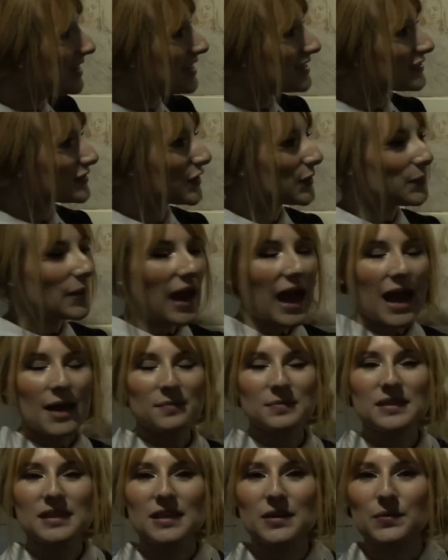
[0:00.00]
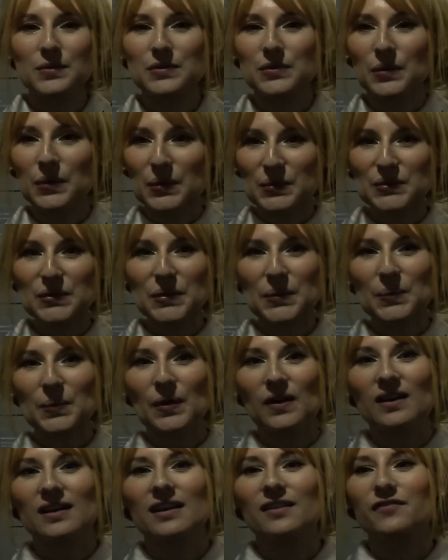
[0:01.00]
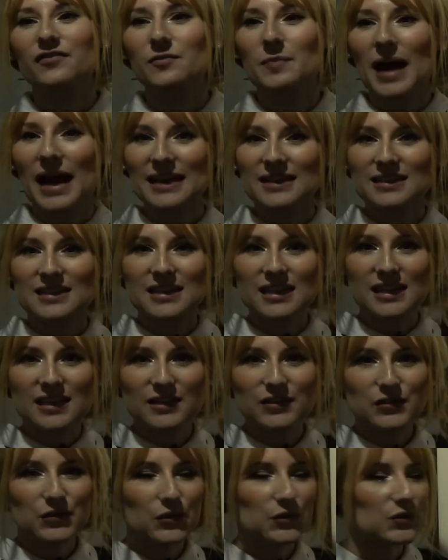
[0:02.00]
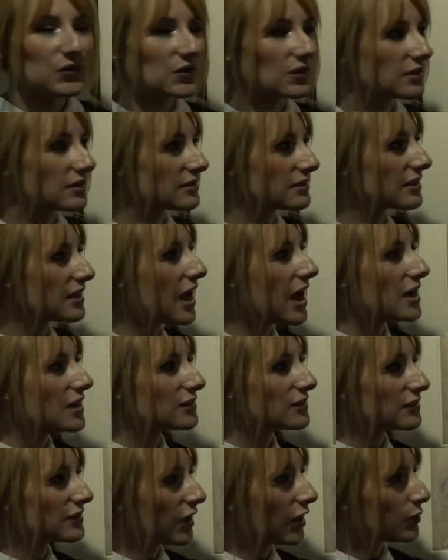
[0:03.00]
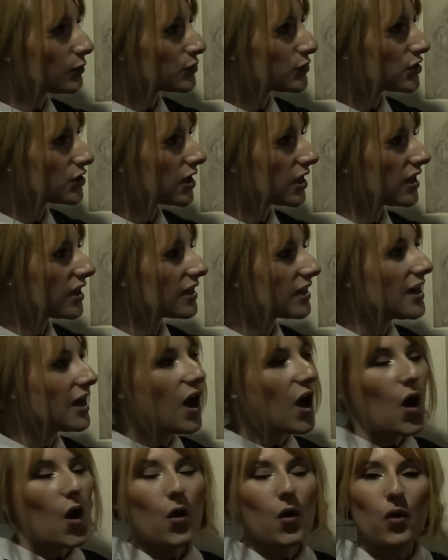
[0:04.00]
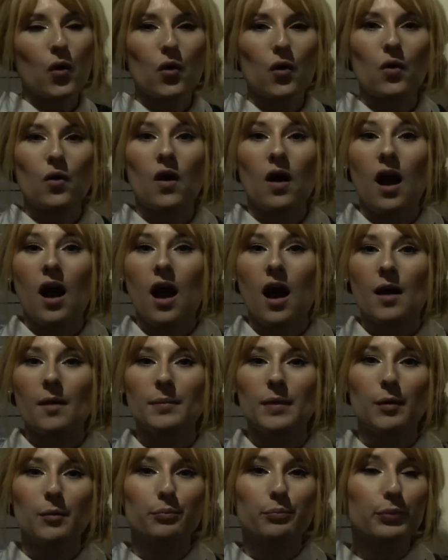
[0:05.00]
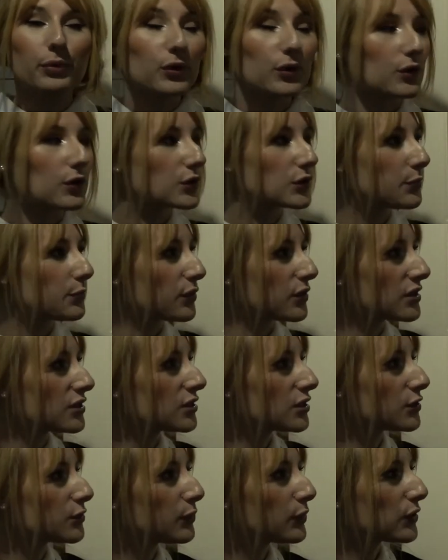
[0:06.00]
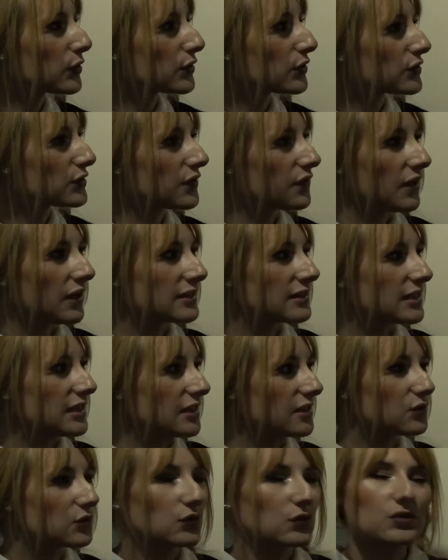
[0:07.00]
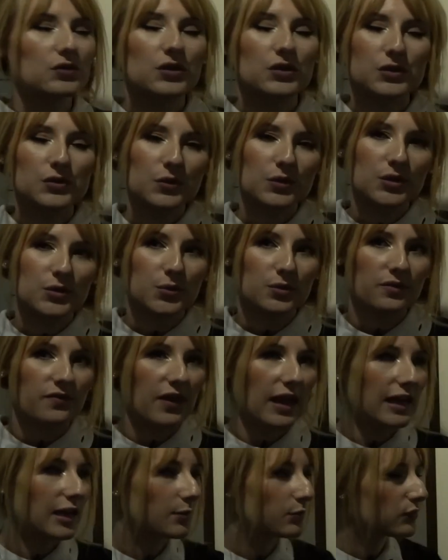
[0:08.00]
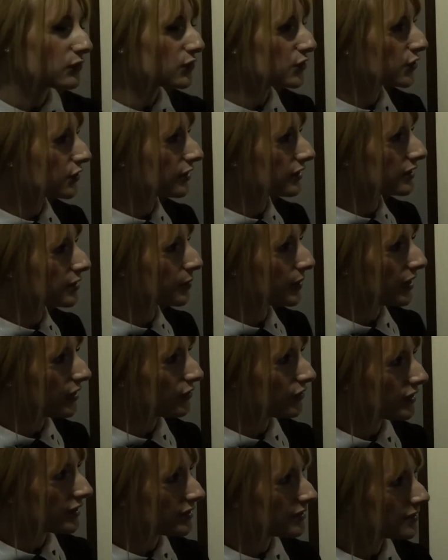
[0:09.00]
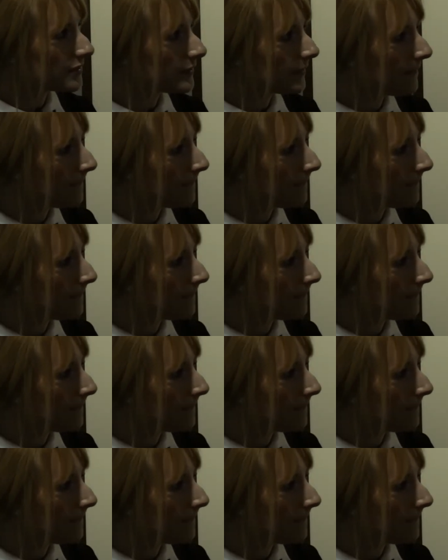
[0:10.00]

So perhaps he was also working from antique sources, sculpture, or books, printed books of antique sources which were available during the period.